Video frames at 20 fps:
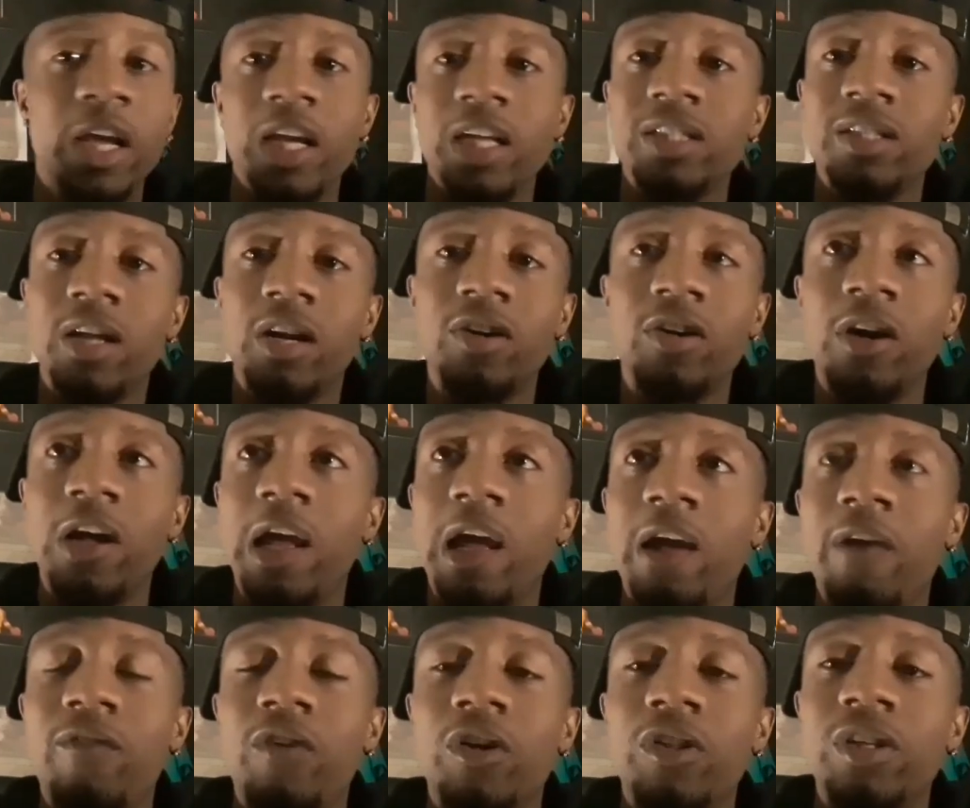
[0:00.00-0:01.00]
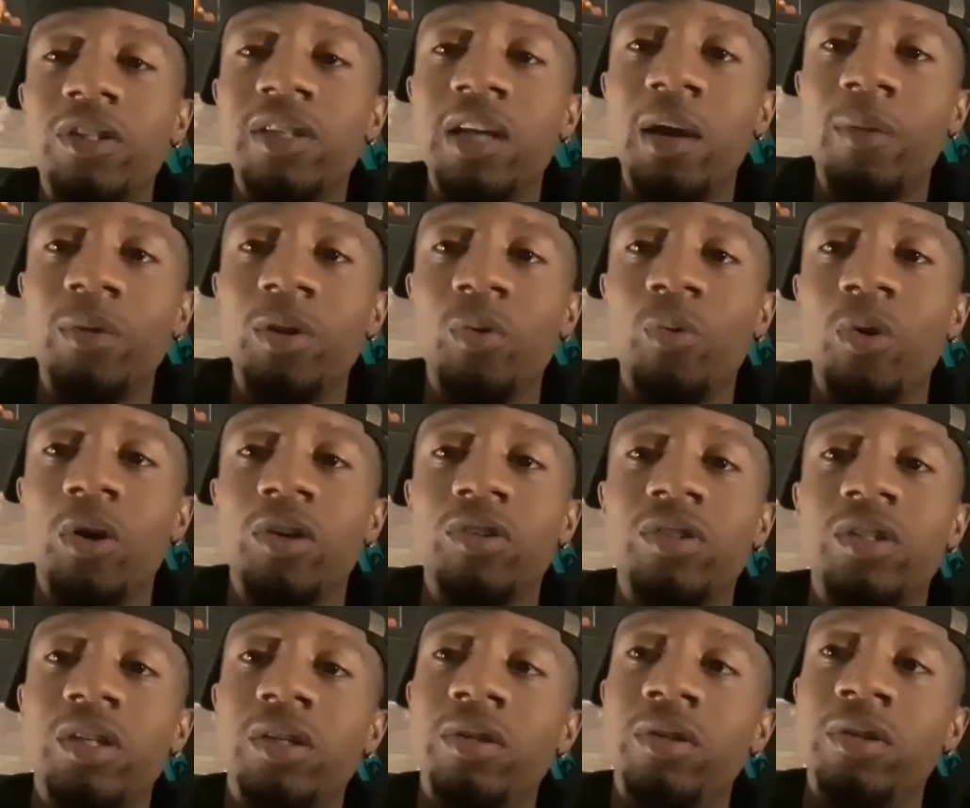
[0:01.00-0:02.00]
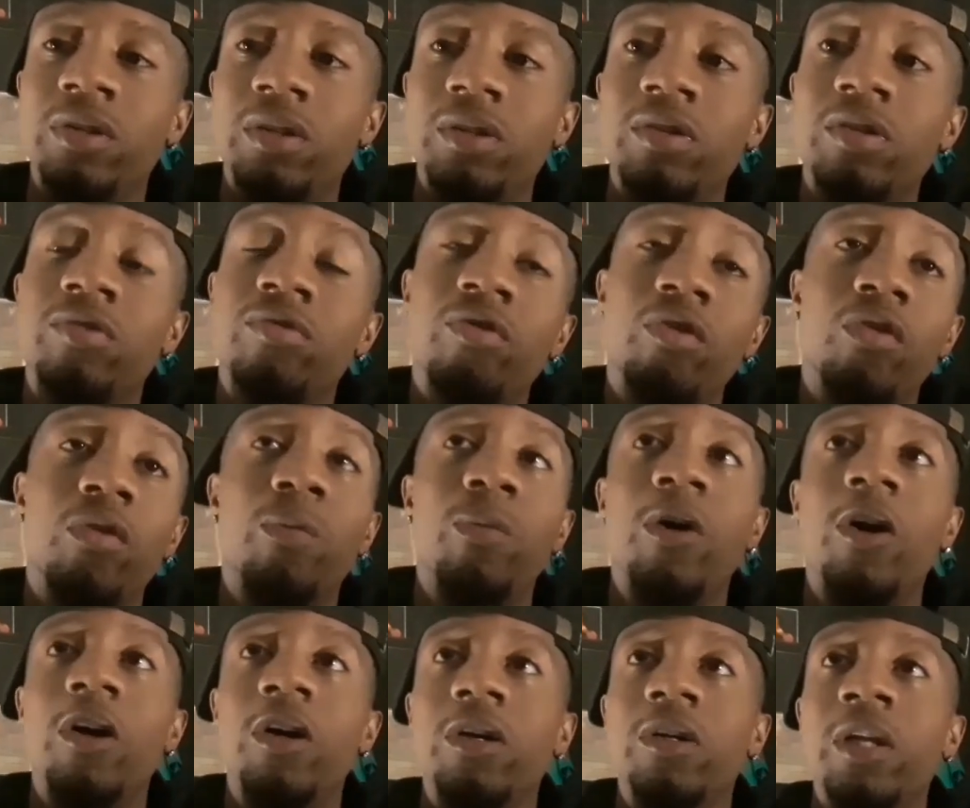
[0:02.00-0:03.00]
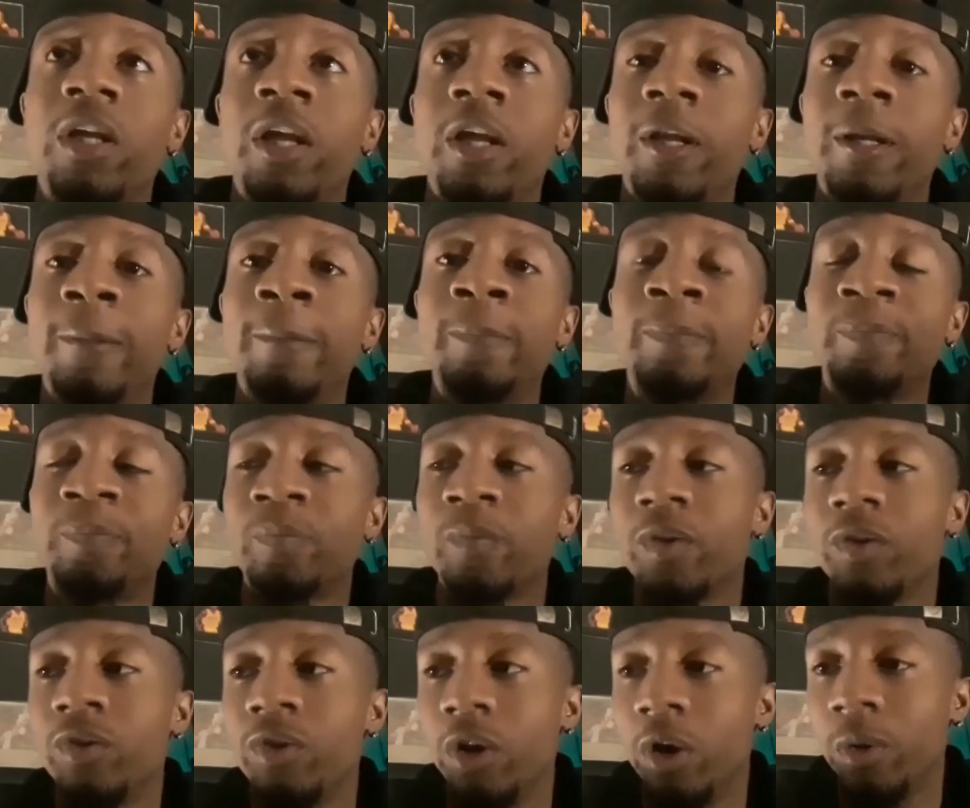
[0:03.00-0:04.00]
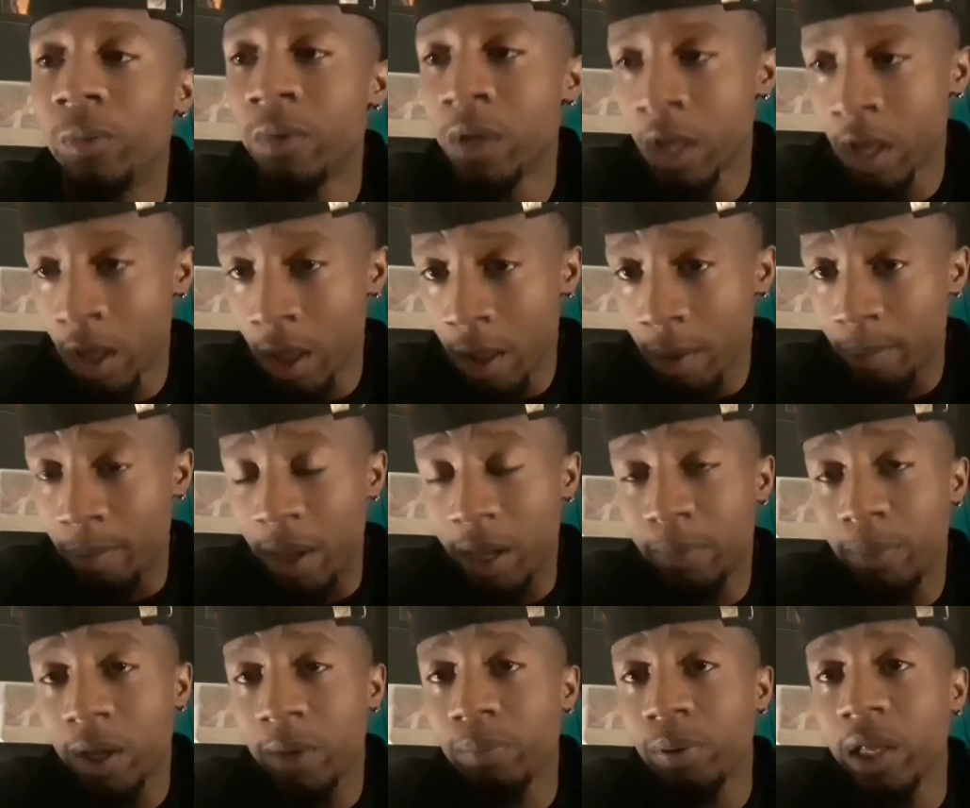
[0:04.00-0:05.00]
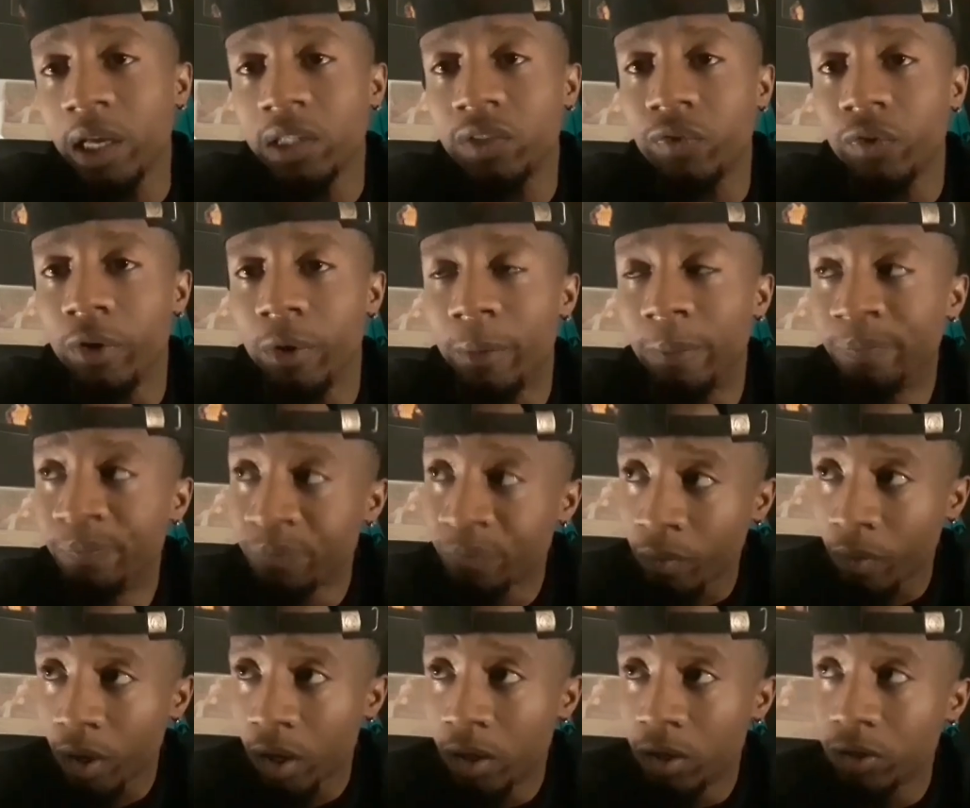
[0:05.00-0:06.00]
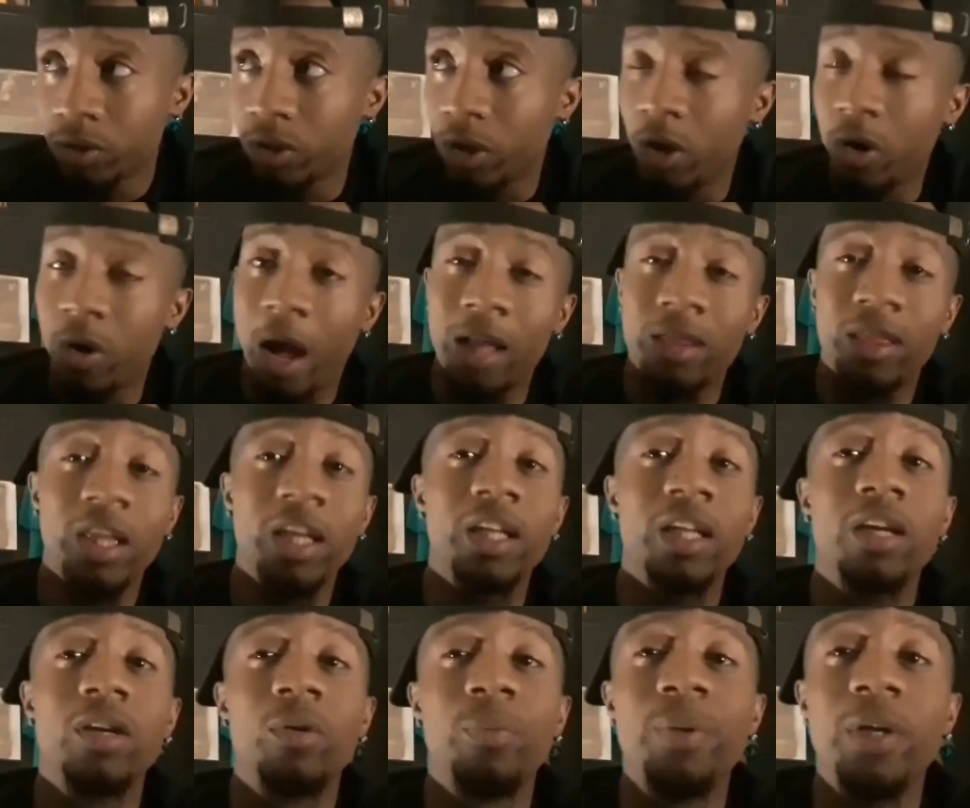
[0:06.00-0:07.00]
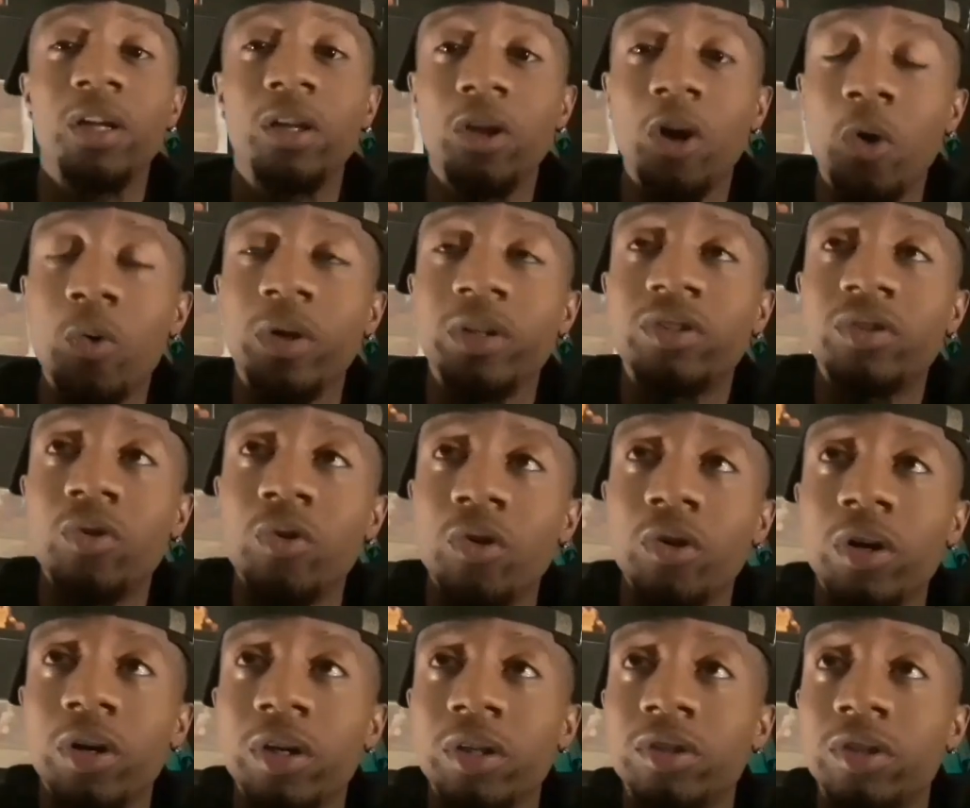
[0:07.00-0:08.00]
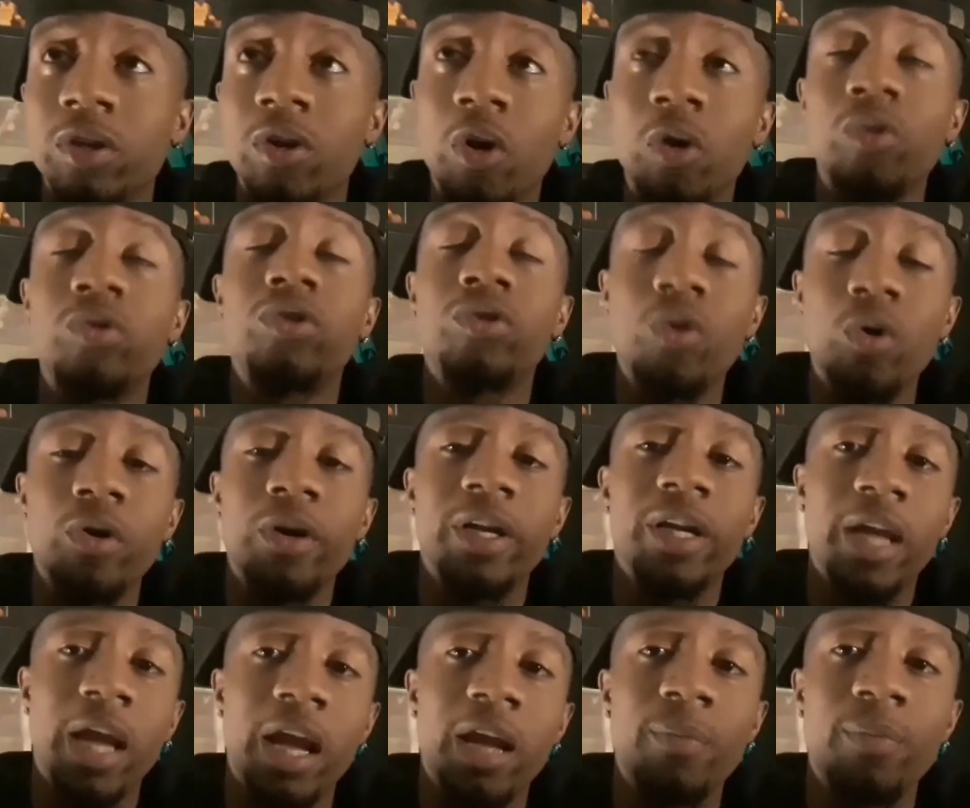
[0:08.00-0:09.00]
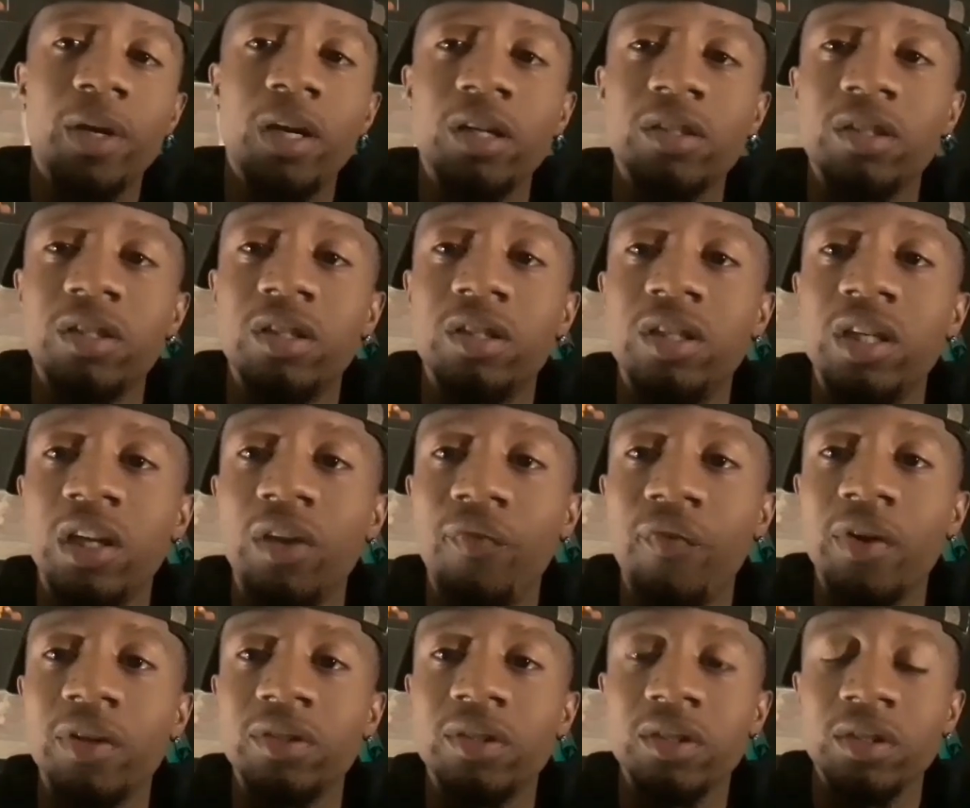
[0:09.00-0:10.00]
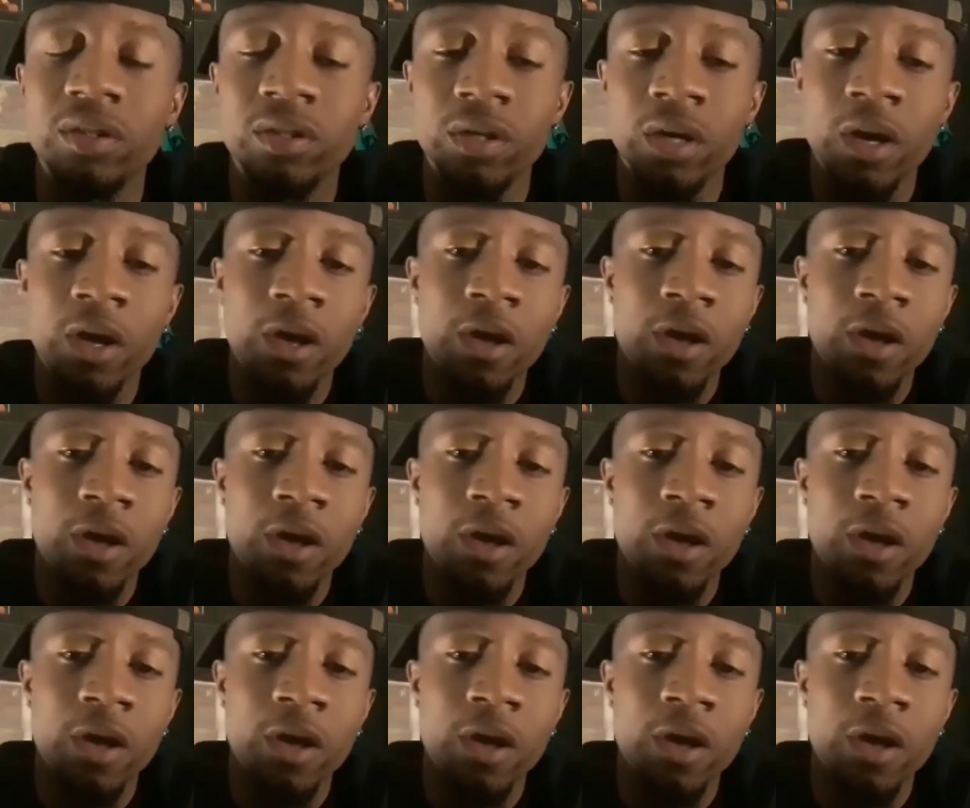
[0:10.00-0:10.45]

He's not going to have all the time in the world to throw the ball and, make big plays for him. So I think it'll be a low scoring game because of the defenses.